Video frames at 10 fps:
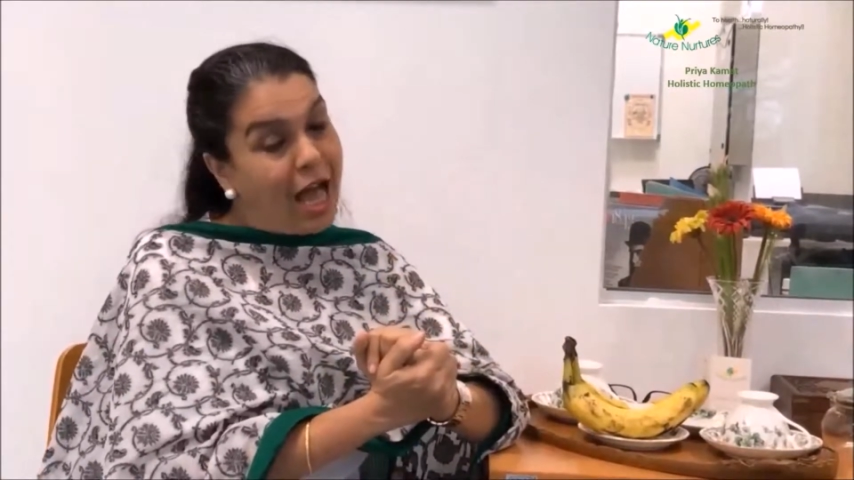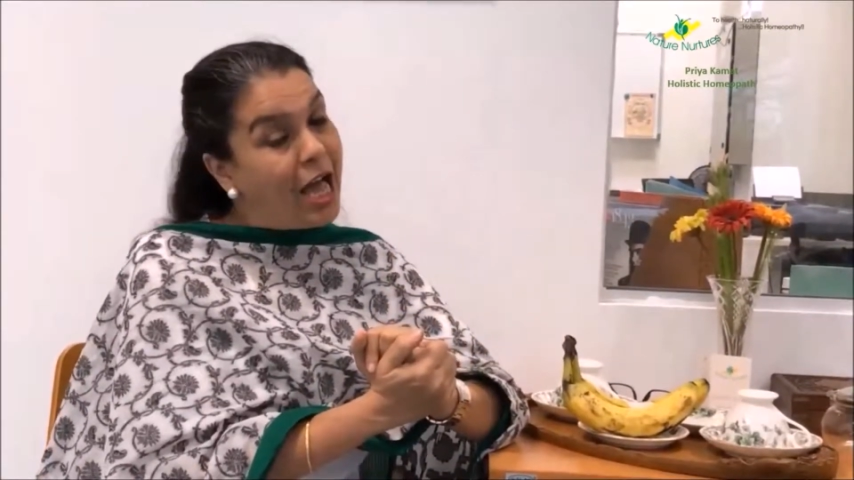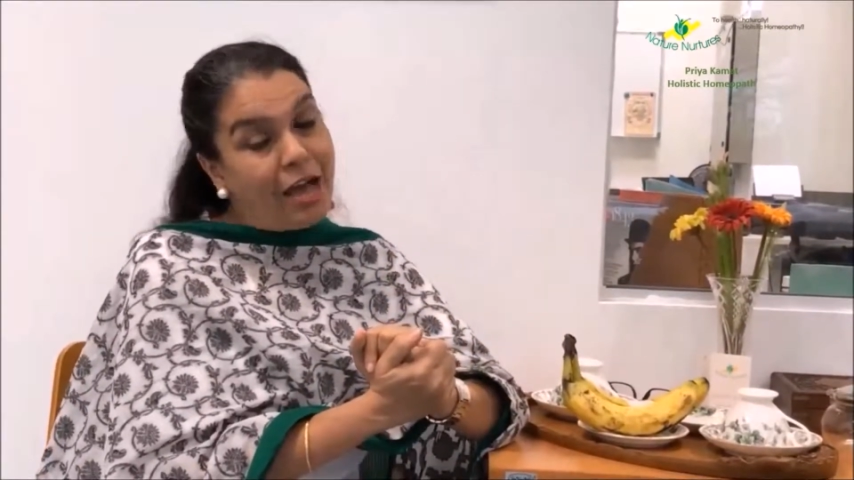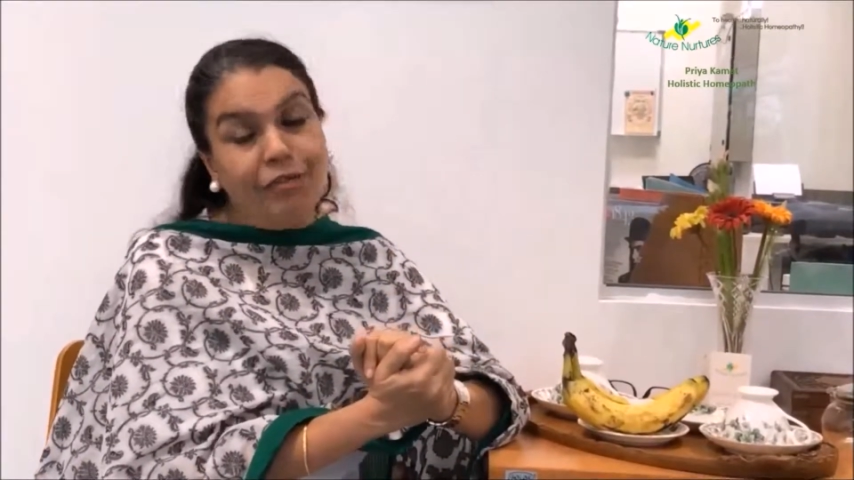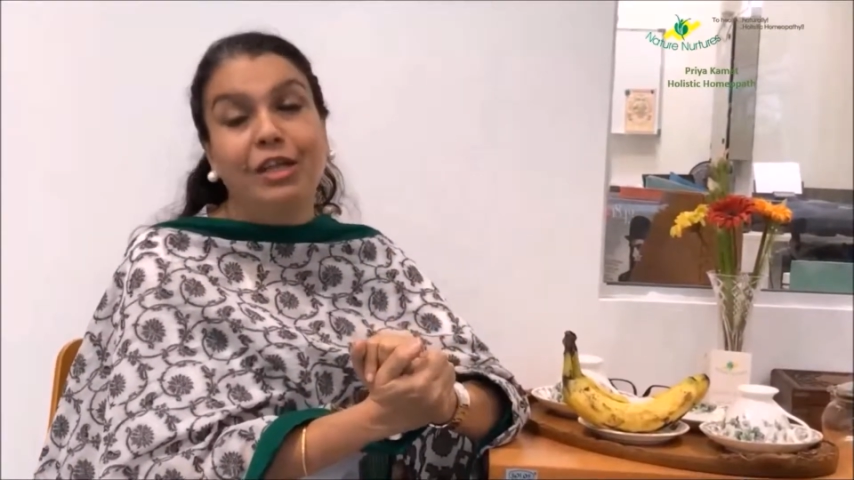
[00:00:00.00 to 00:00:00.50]
I
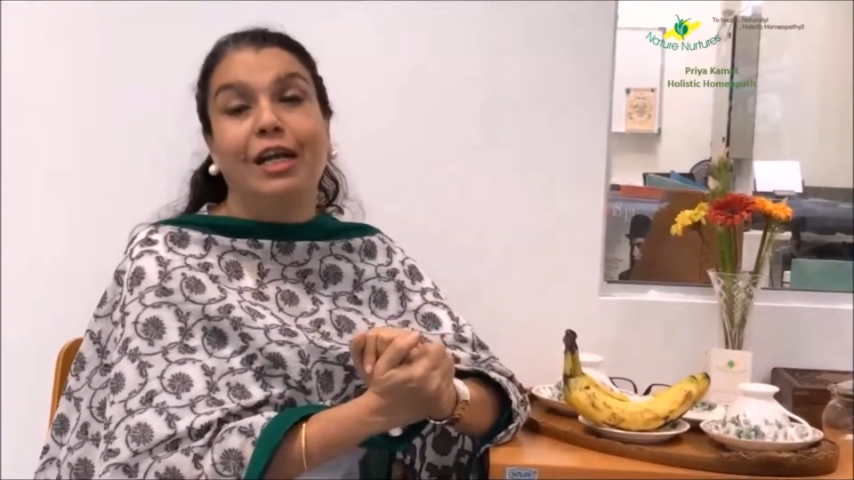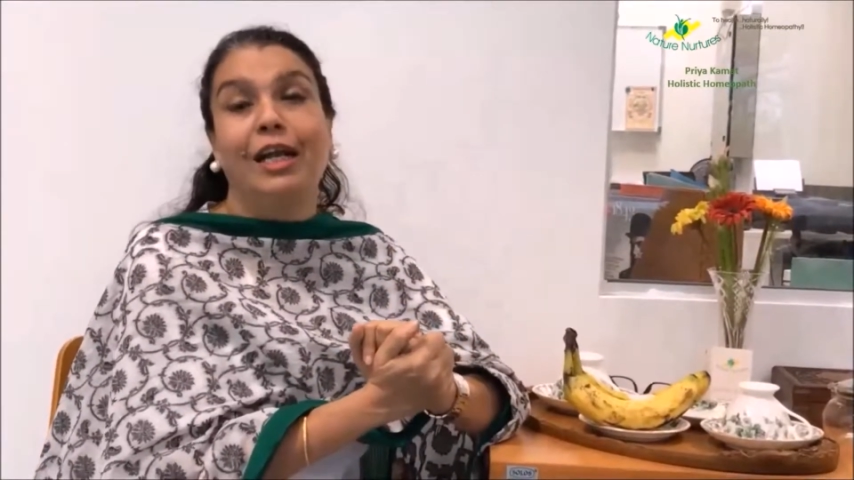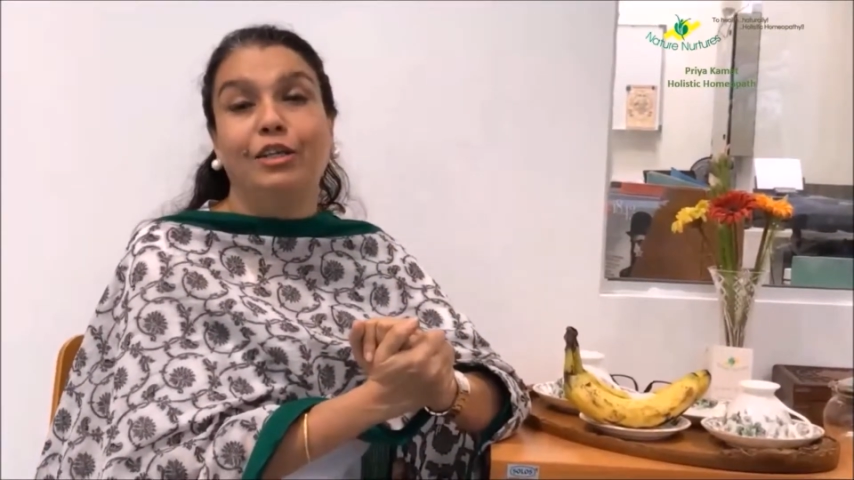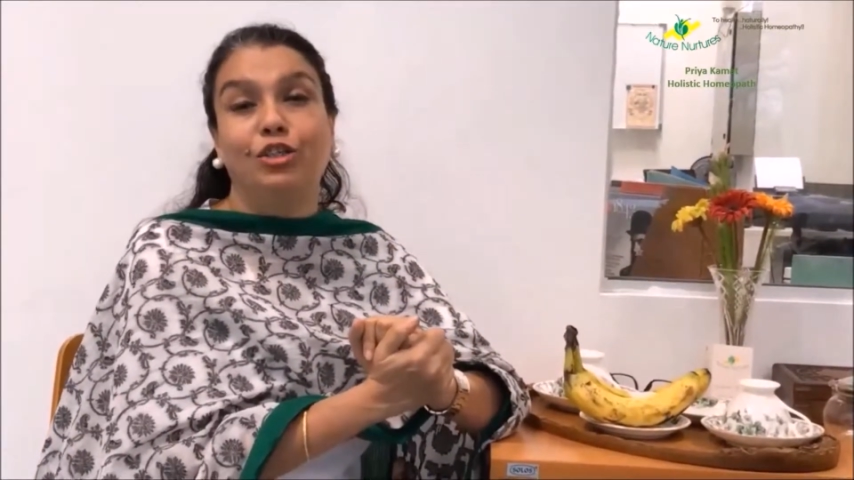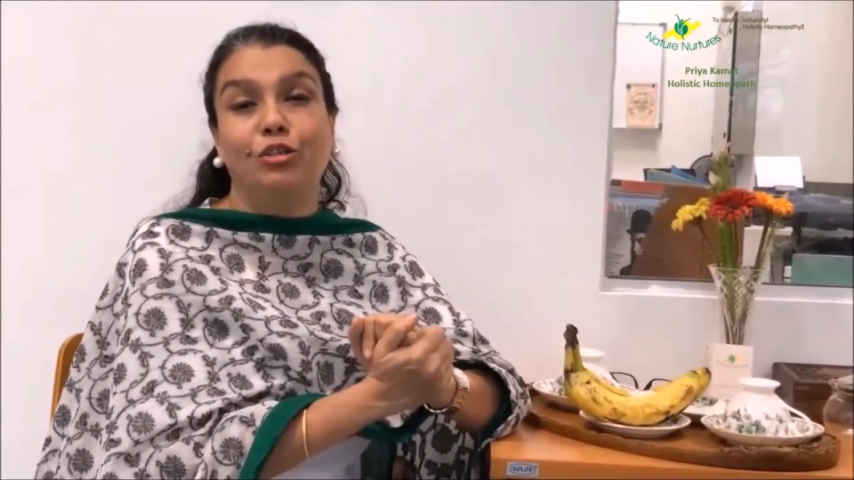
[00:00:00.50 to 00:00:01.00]
have a
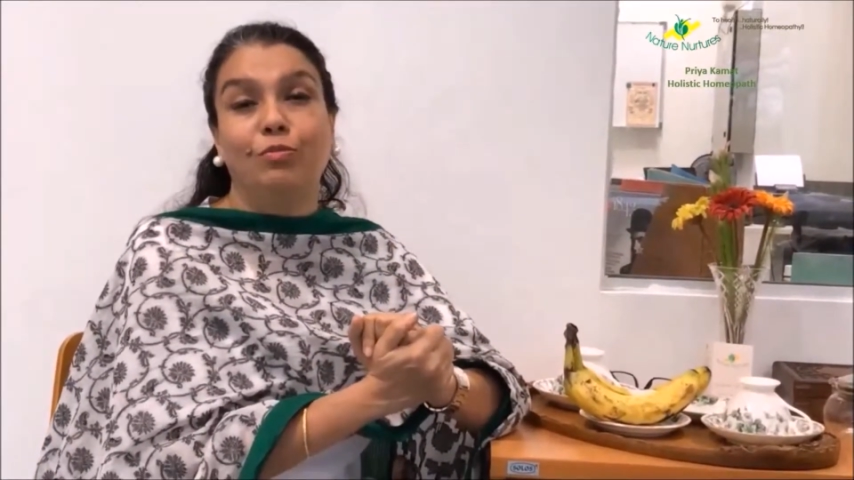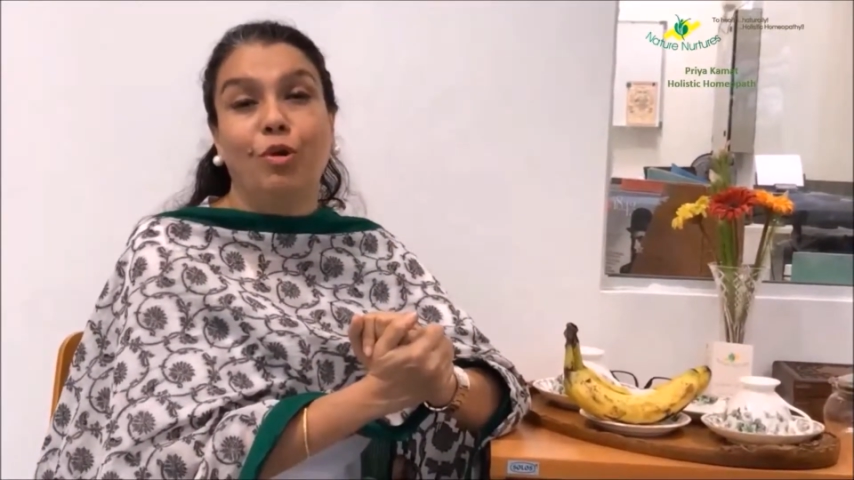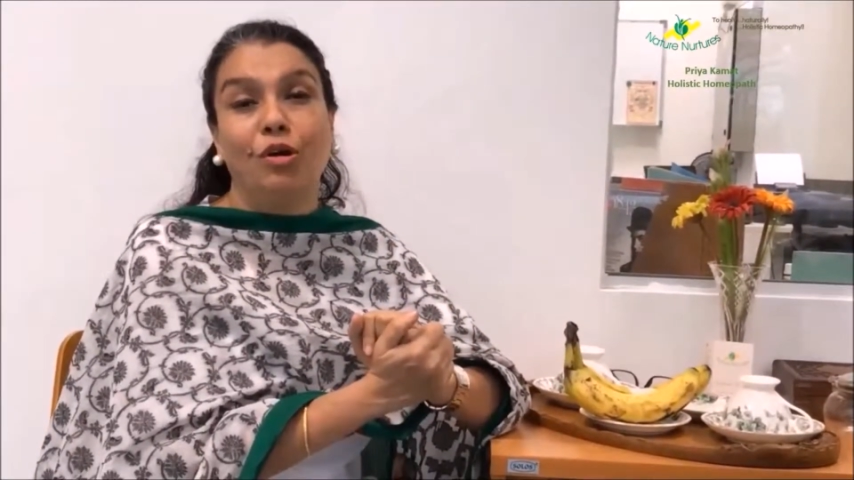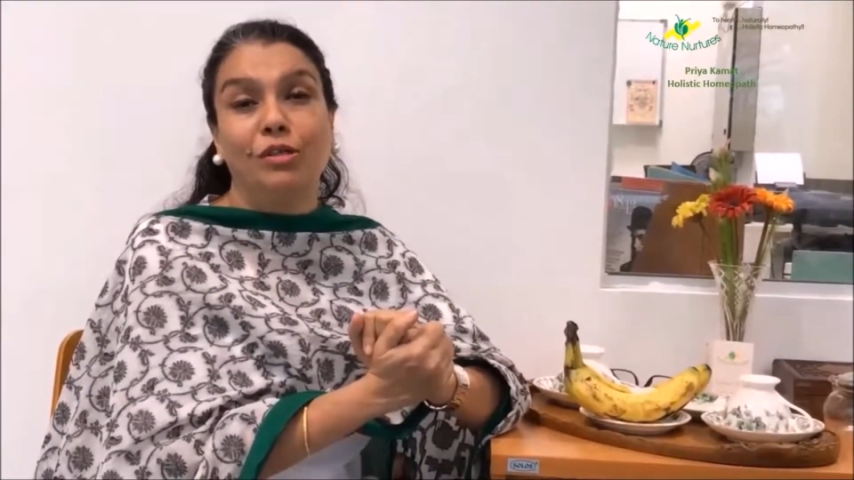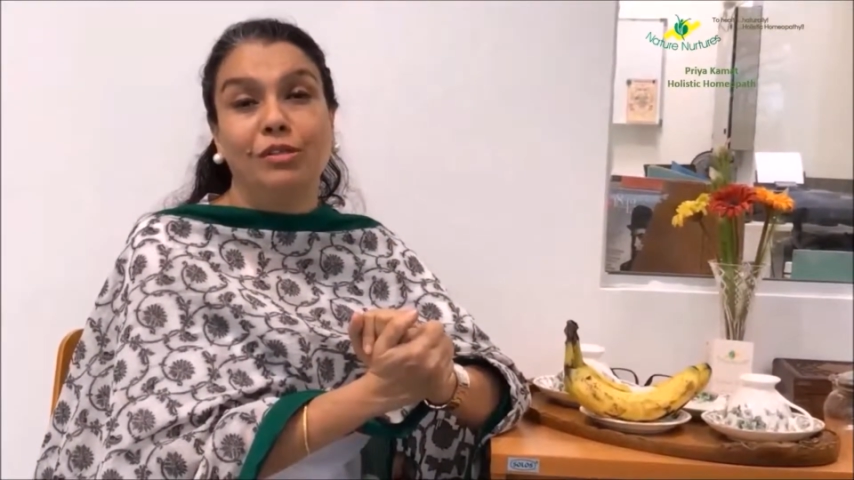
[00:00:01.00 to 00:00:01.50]
collection
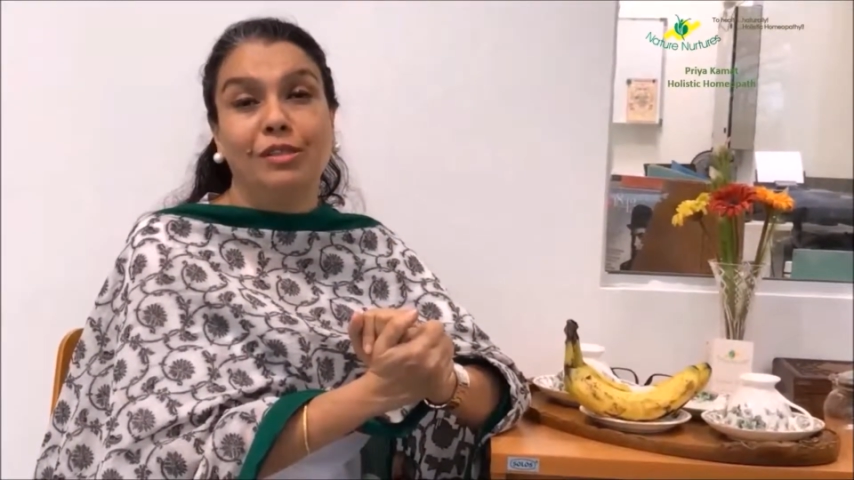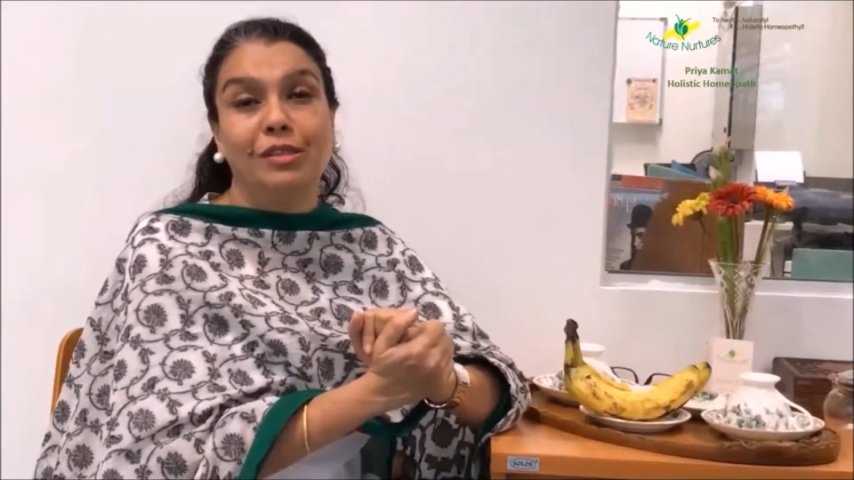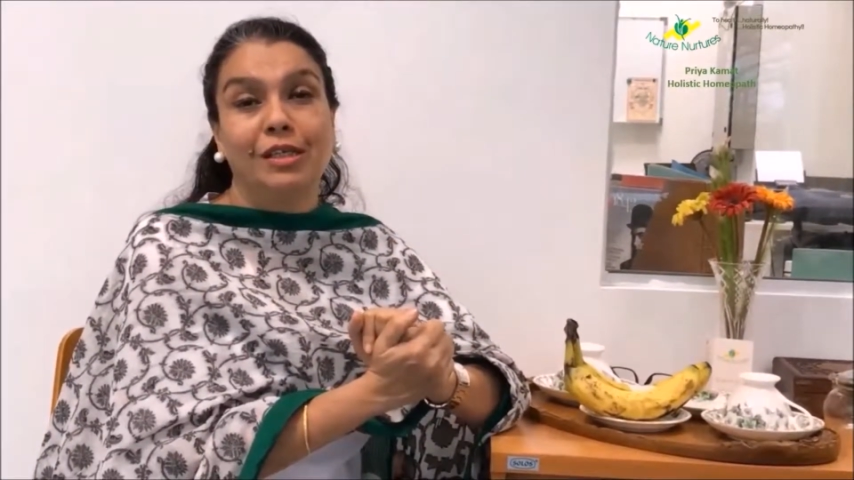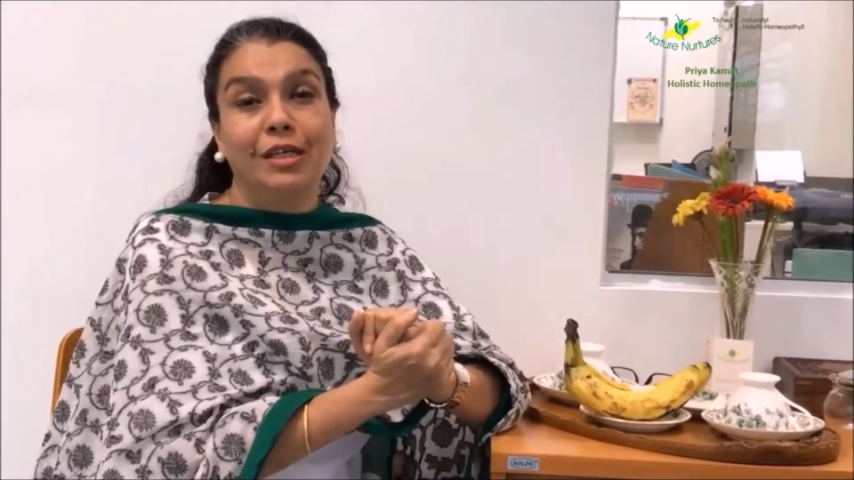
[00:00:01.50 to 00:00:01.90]
box.